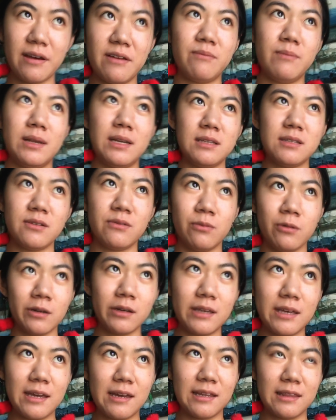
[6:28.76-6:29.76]
minutes of
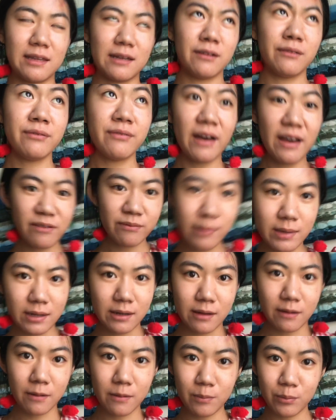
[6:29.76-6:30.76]
working and then a
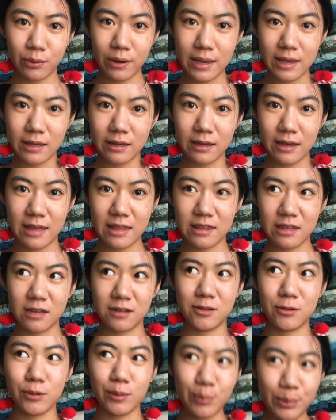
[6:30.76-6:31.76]
5-minute break, and then
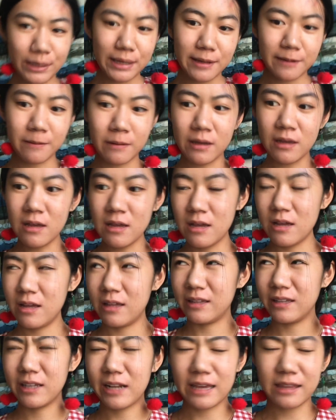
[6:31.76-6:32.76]
you repeat.
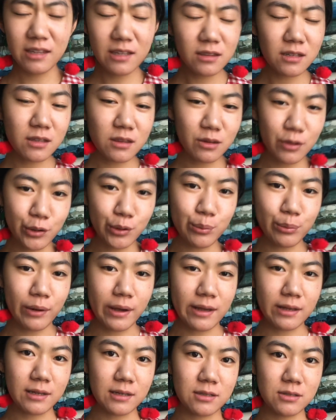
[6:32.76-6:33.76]
And I think the third
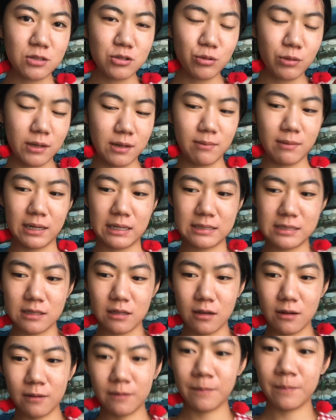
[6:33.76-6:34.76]
break is 20 minutes
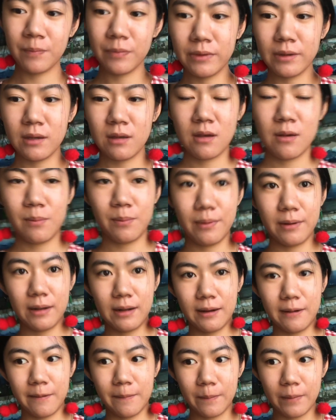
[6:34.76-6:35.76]
long. But
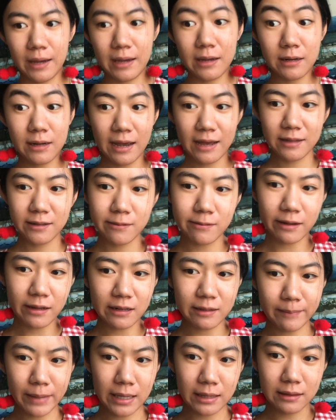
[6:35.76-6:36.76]
I'd highly
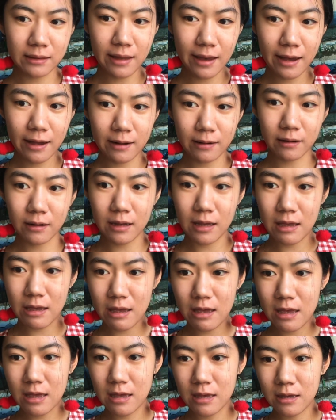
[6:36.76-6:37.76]
recommend that.
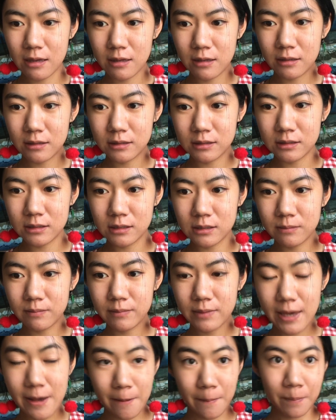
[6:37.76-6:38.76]
And
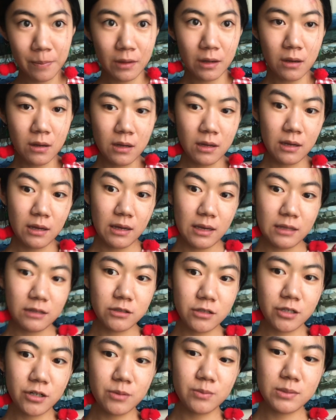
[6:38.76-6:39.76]
yeah, in
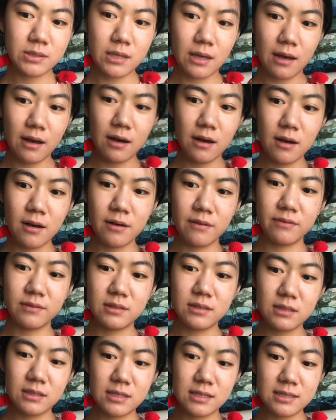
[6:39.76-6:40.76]
terms of
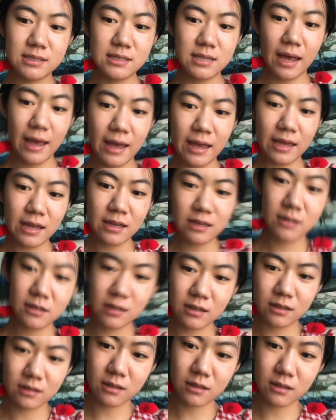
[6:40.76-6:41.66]
design